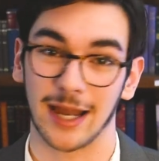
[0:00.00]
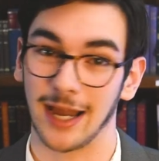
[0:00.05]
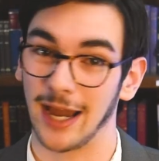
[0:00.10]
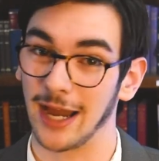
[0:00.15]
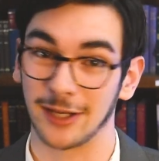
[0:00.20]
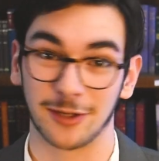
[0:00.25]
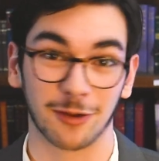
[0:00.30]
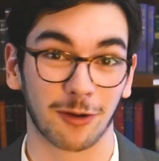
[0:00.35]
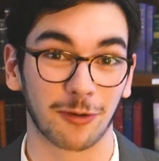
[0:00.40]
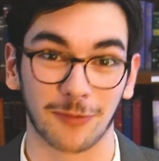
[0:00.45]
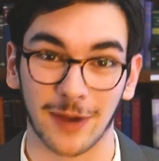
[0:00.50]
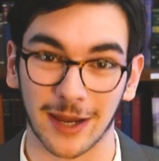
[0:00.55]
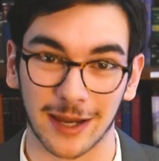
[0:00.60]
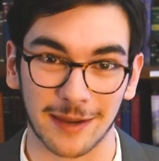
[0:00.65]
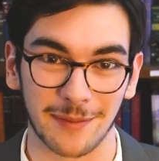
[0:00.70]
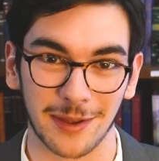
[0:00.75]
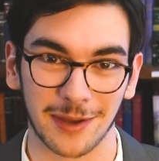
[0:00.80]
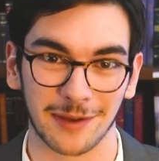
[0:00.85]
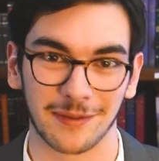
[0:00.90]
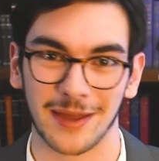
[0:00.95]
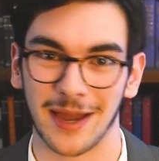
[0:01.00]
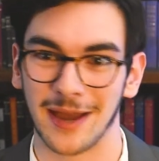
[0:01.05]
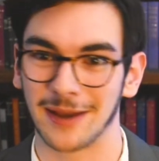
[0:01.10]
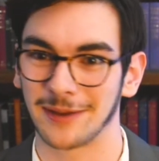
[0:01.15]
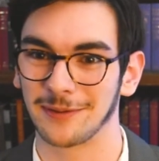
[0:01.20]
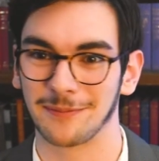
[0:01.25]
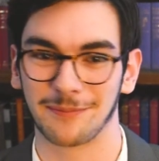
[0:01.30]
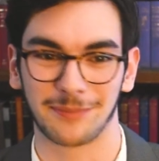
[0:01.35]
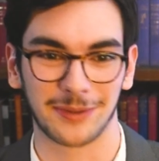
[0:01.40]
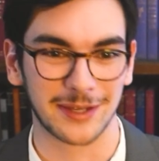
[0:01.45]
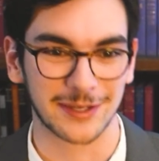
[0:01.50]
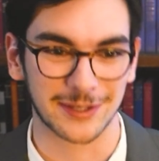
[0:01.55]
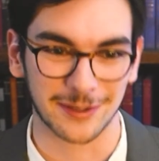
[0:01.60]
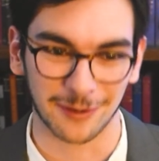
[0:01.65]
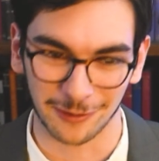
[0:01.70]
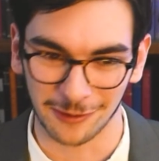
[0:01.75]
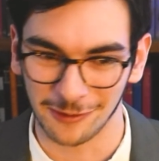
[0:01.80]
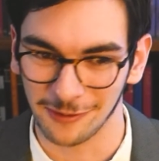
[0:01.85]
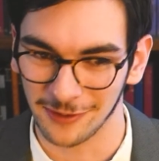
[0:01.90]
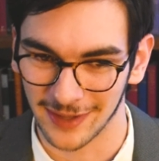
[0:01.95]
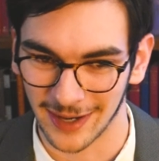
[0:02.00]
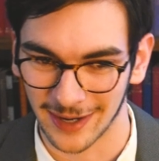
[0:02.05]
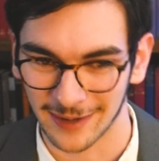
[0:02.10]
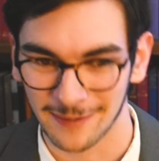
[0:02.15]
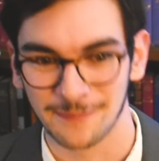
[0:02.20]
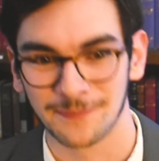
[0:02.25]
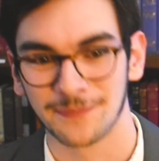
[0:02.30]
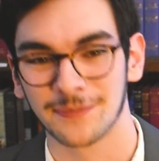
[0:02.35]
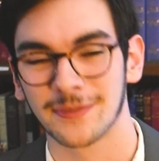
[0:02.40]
I don't recommend that. Please don't do that.